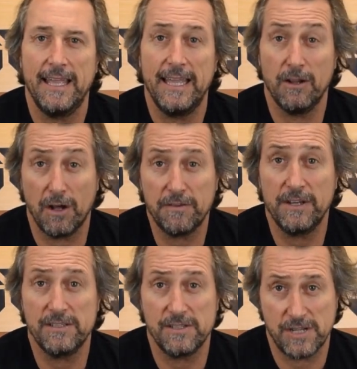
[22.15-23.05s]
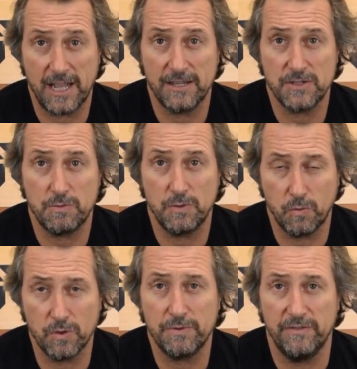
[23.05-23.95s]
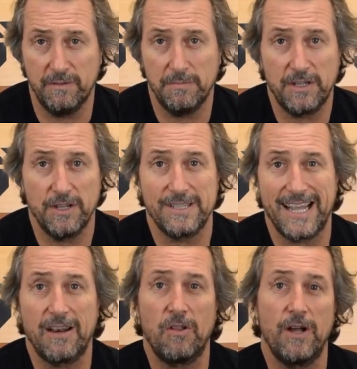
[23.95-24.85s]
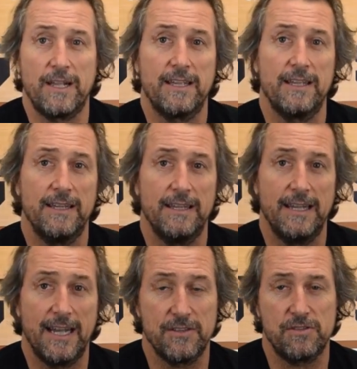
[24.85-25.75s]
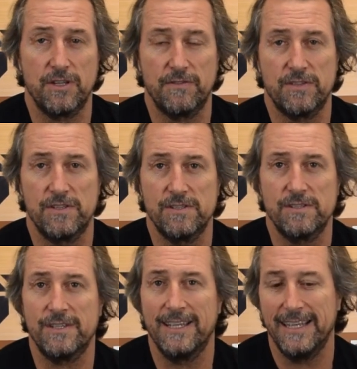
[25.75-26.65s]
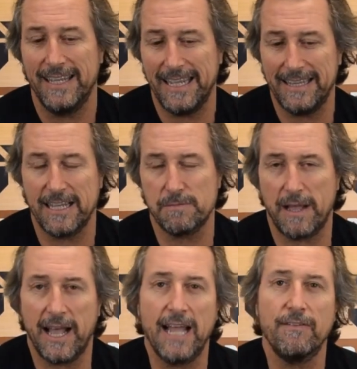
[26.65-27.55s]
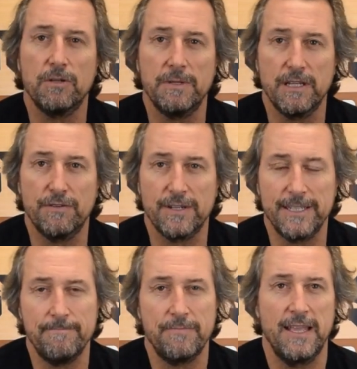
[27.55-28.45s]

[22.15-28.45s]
it often is a challenge with waterproofing because unlike other surfaces, it does behave a little bit differently.